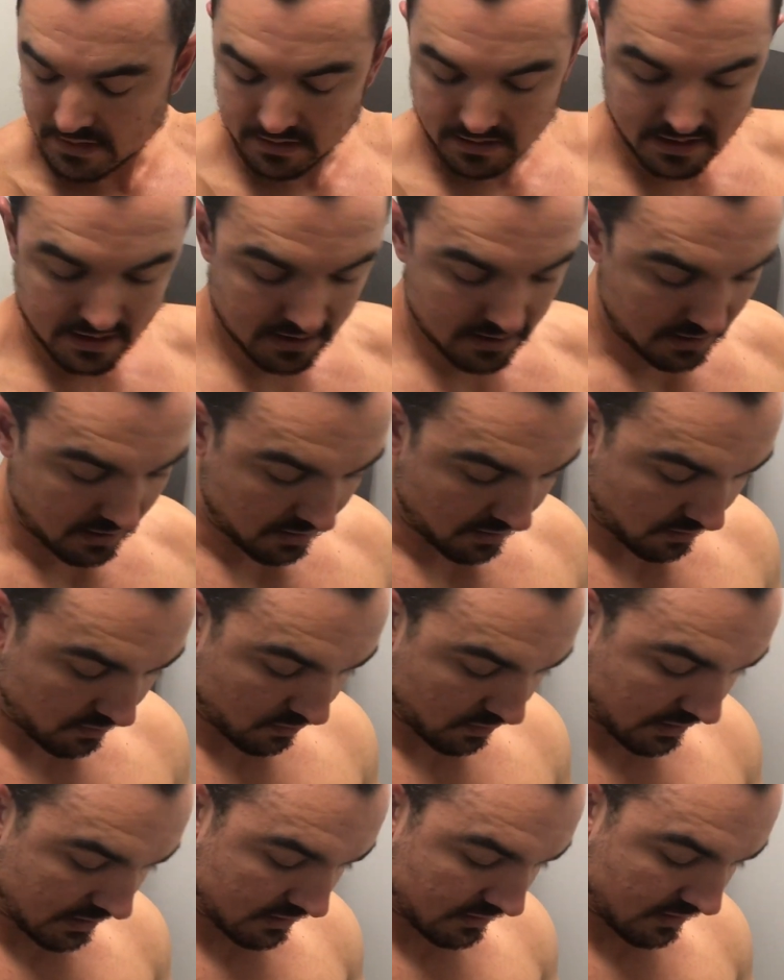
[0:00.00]
Now
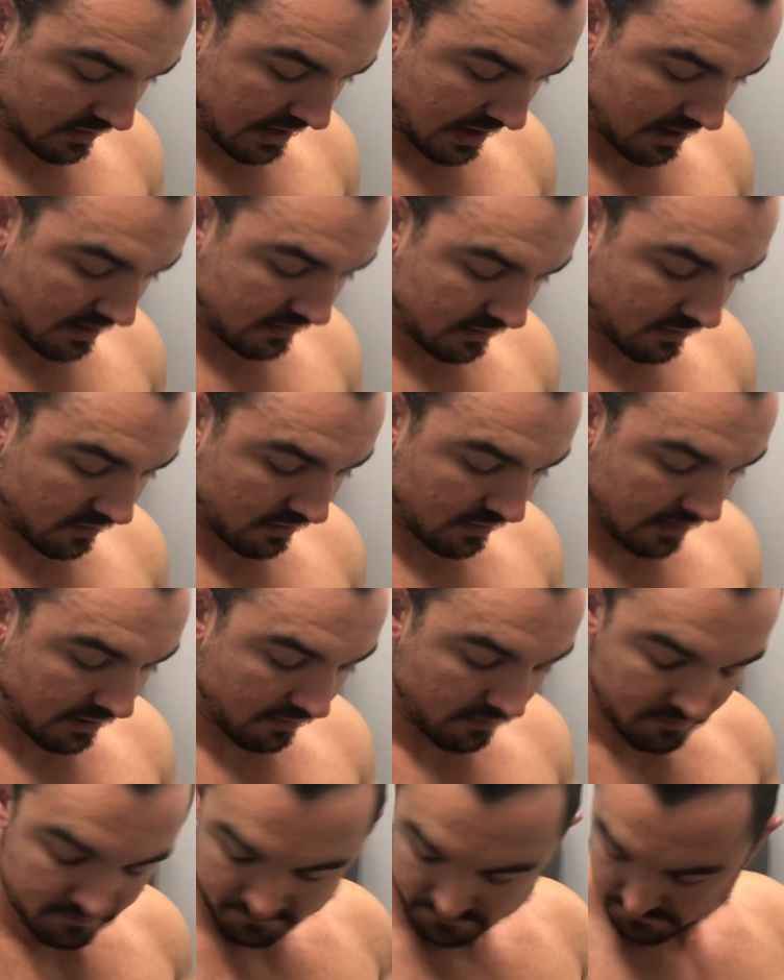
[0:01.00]
we'll get into the anterior
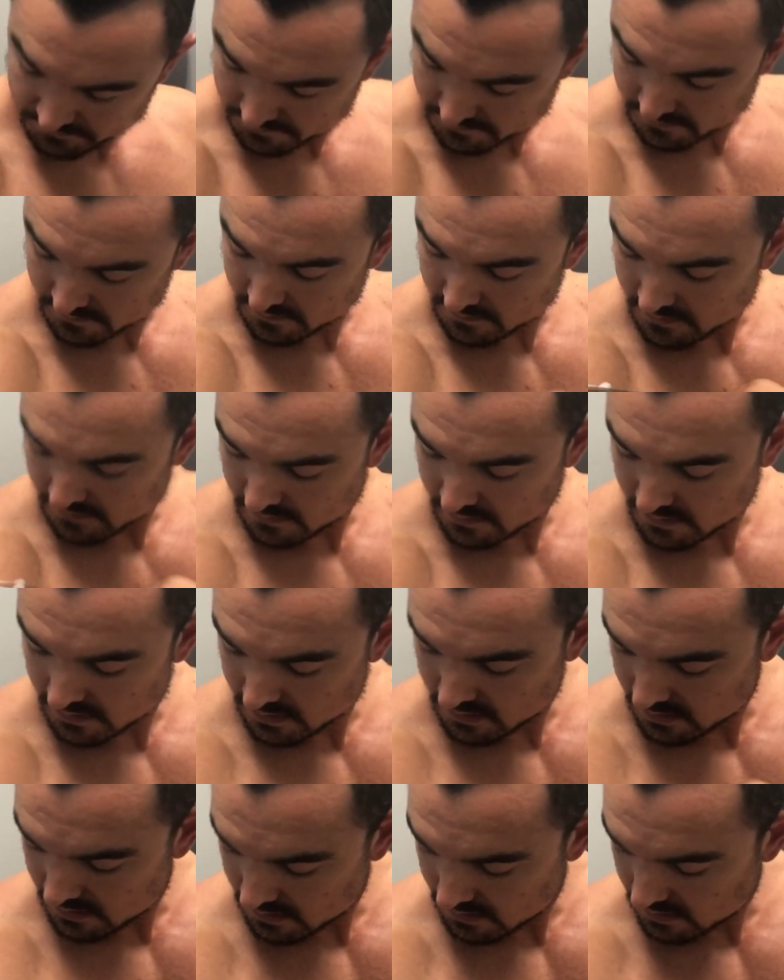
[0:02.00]
delt,
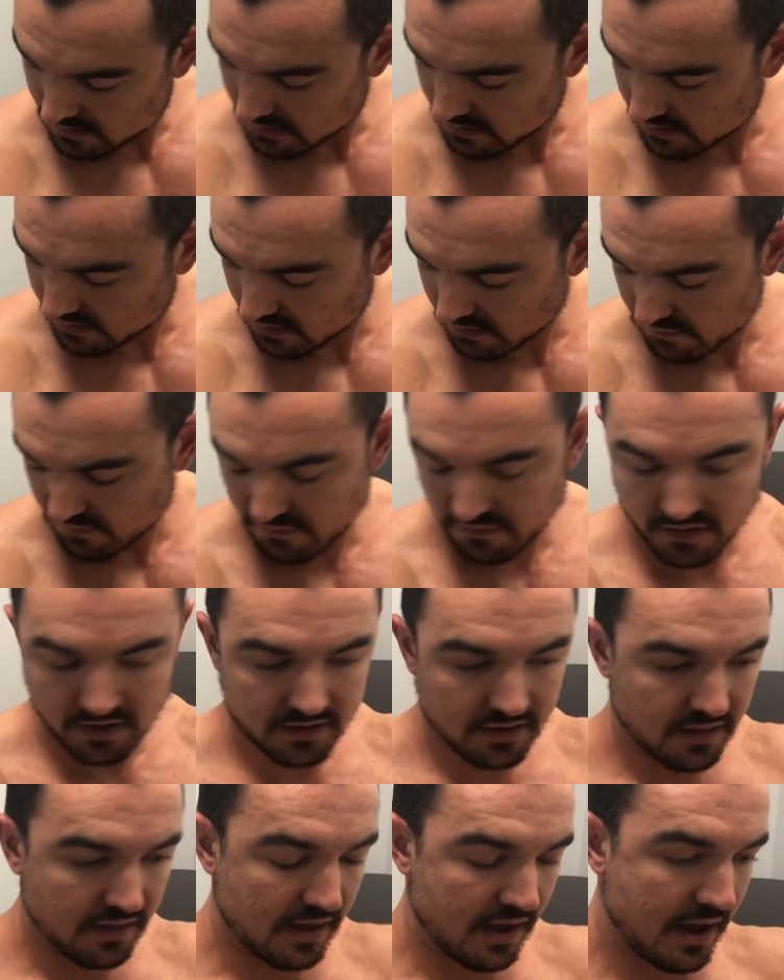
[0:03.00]
into the
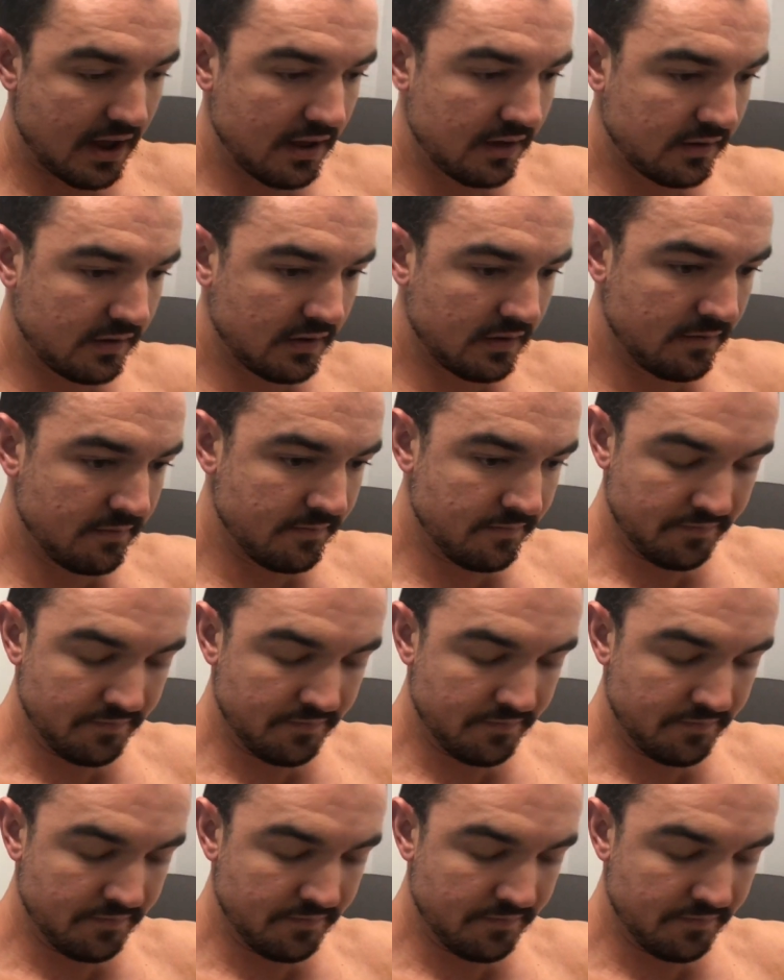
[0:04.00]
front of that,